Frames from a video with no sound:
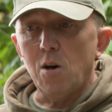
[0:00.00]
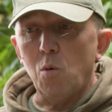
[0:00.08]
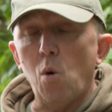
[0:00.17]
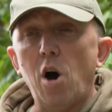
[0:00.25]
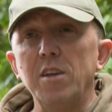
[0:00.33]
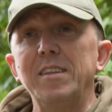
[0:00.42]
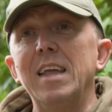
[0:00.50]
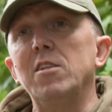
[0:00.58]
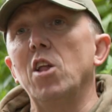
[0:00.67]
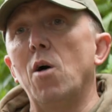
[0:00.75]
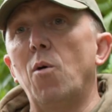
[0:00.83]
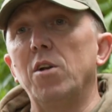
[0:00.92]
What I did
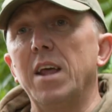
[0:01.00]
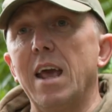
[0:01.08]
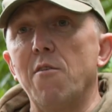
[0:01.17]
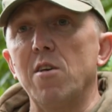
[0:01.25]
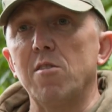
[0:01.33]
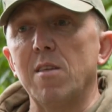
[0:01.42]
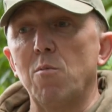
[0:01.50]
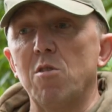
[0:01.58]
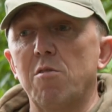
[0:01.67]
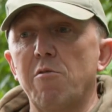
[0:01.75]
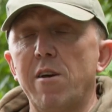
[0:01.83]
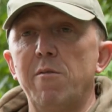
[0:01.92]
know on here is there was
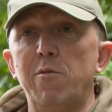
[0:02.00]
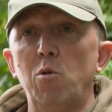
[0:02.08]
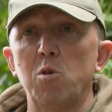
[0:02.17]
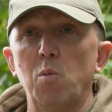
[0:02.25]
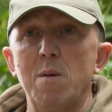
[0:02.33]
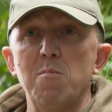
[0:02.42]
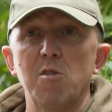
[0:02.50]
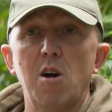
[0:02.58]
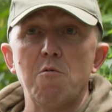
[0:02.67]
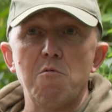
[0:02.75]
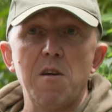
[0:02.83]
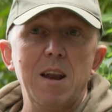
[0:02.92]
3 or 4 swims that I
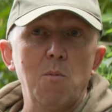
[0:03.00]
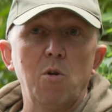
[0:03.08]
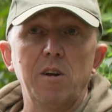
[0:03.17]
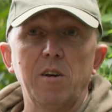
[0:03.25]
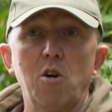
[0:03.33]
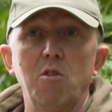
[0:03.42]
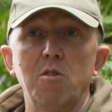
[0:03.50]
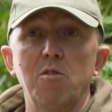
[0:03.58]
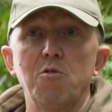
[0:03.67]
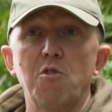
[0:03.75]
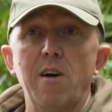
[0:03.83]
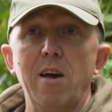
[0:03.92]
really wanted to
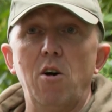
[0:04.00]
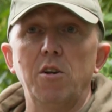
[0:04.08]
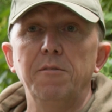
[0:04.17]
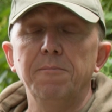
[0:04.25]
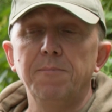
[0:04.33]
concentrate on.